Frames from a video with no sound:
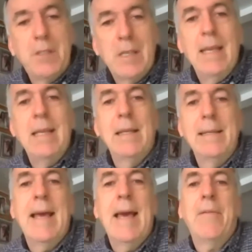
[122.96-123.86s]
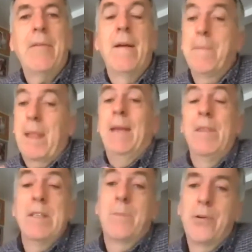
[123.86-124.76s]
sin and death, and
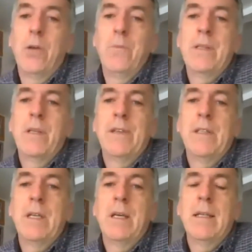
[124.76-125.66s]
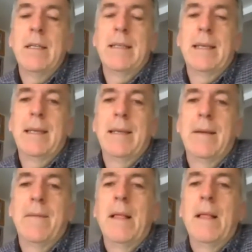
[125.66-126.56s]
there's the promise of eternity.
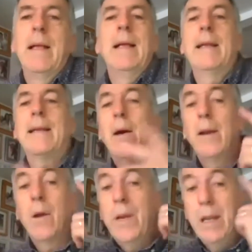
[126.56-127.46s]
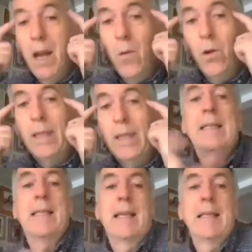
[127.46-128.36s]
Now, now we know all
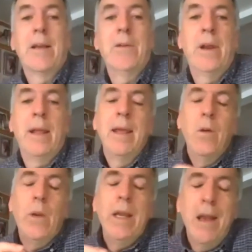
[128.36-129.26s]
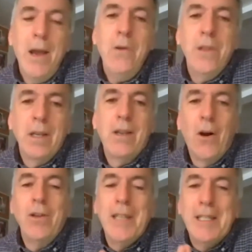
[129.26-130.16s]
these things, don't we? We know that
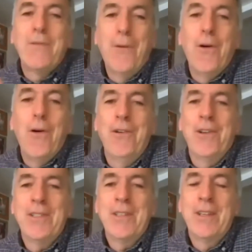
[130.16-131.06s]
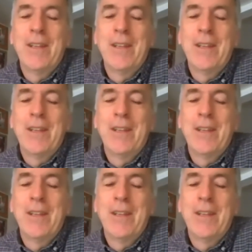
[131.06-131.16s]
God is for us.